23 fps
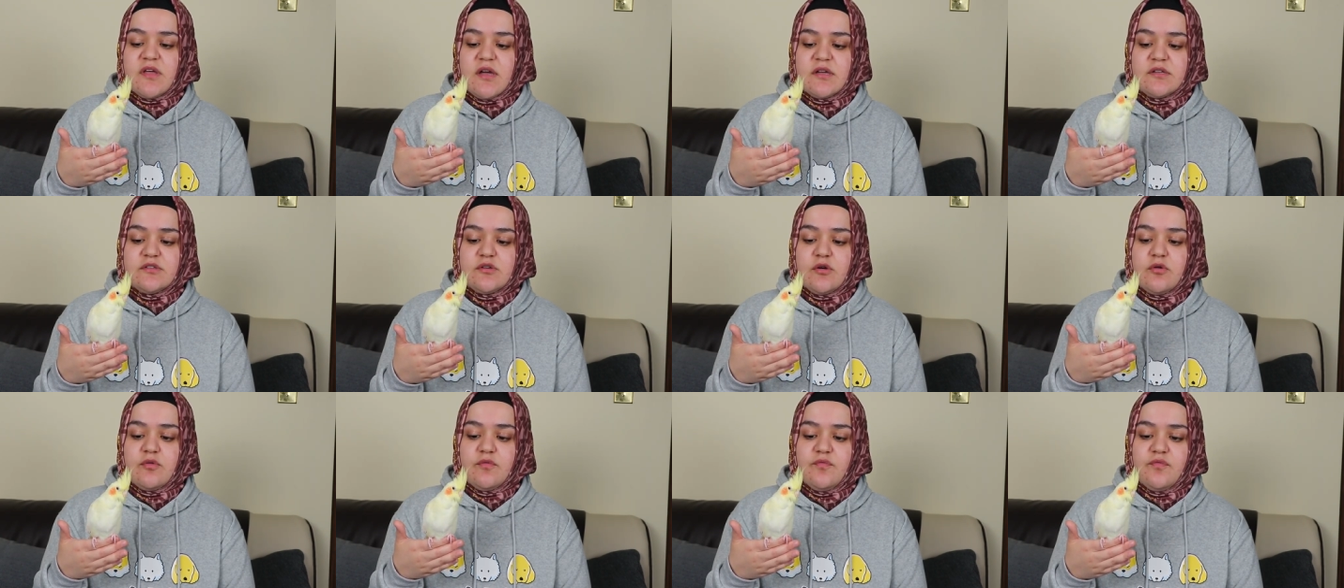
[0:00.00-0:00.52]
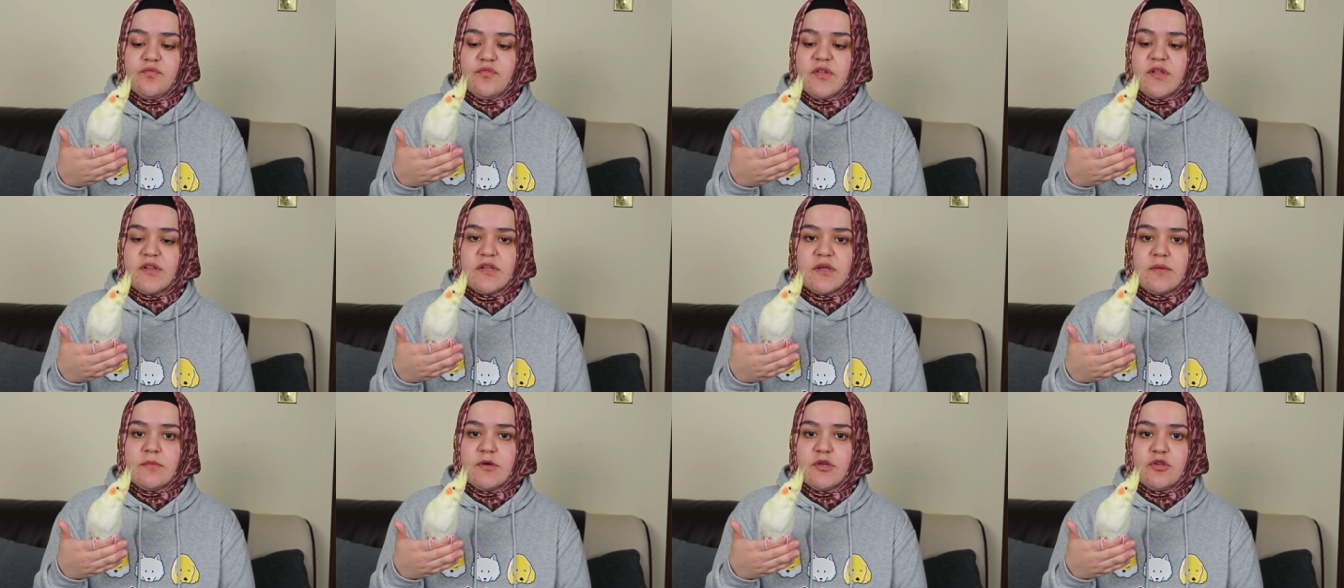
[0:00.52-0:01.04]
I don't
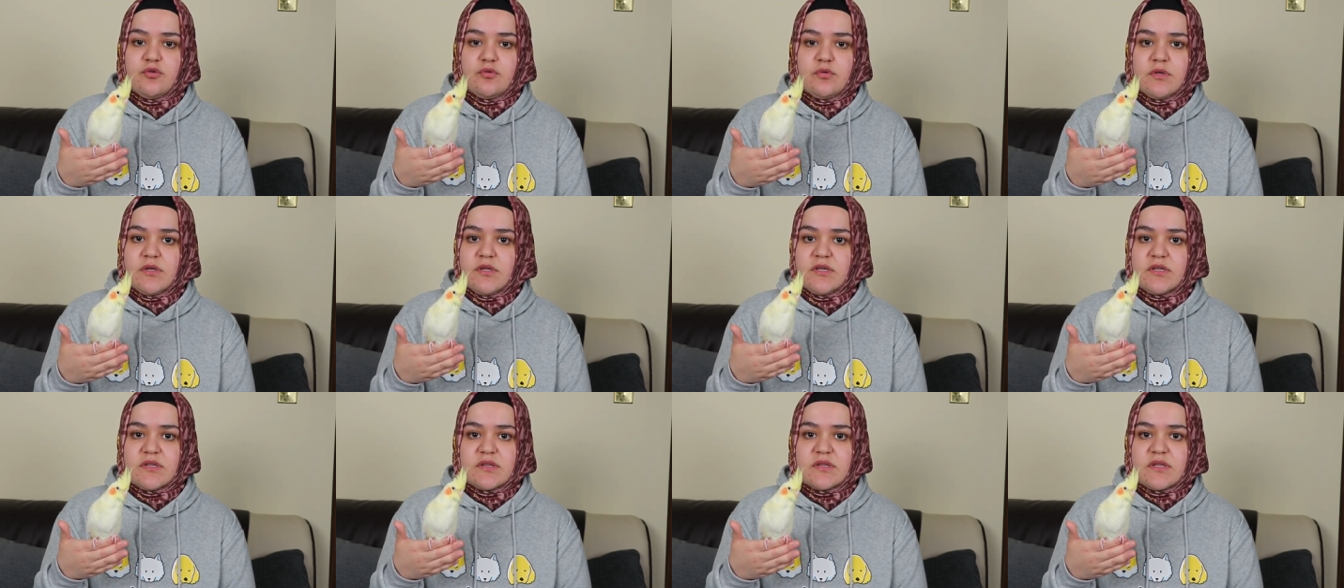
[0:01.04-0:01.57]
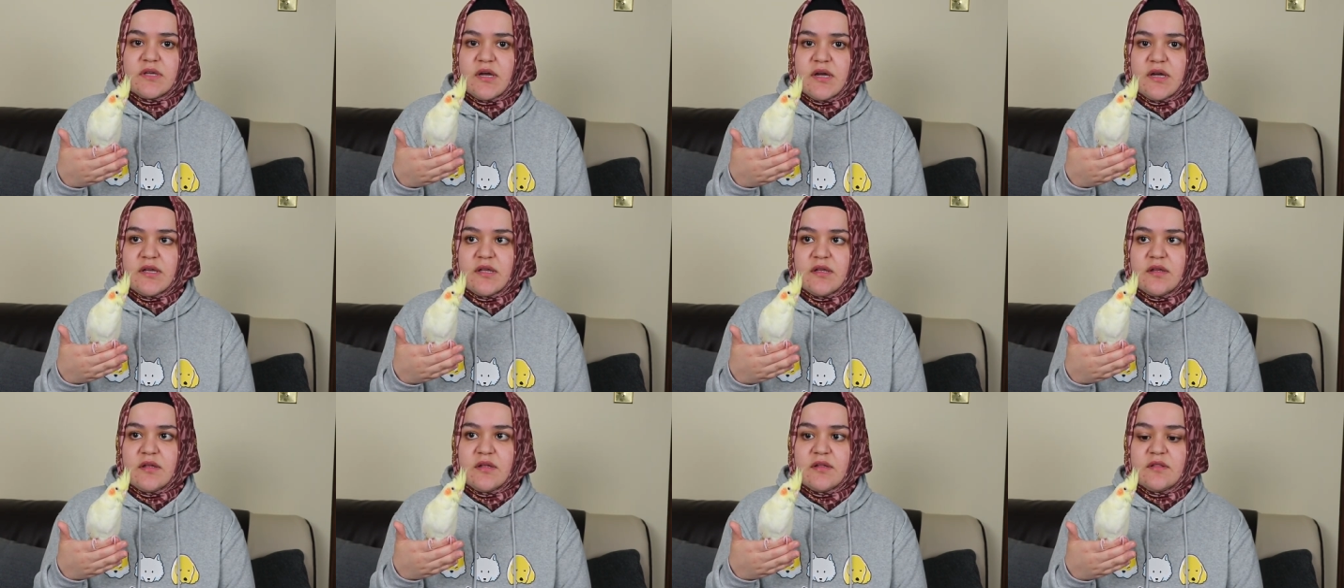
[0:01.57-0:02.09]
feed them a unique
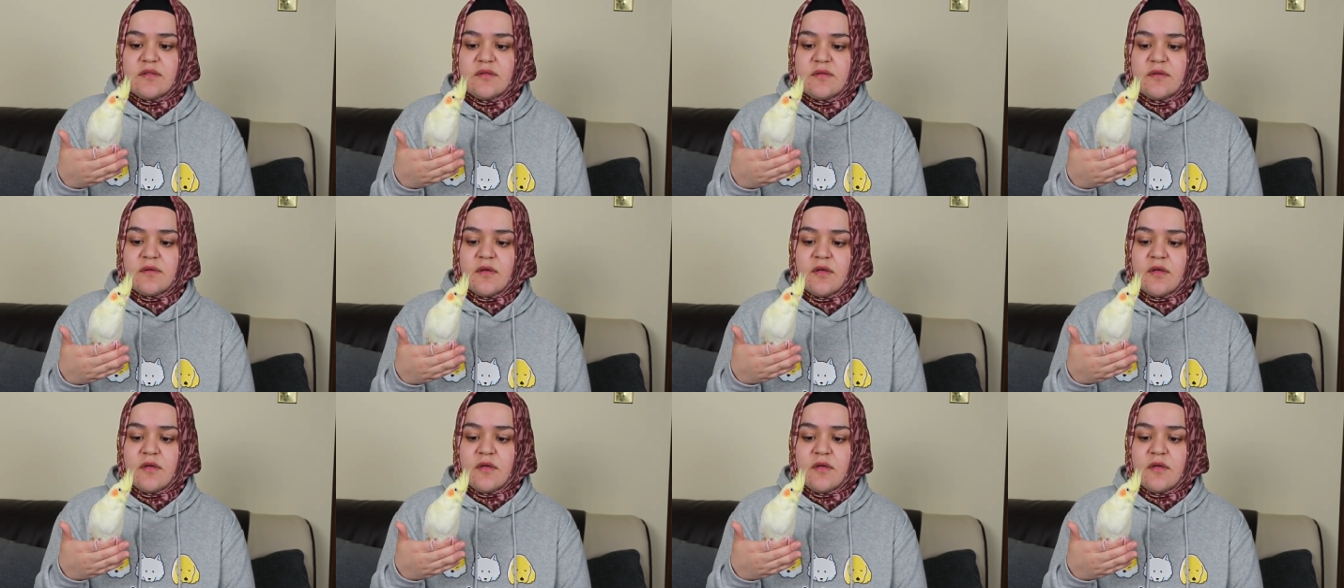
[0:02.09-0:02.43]
diet.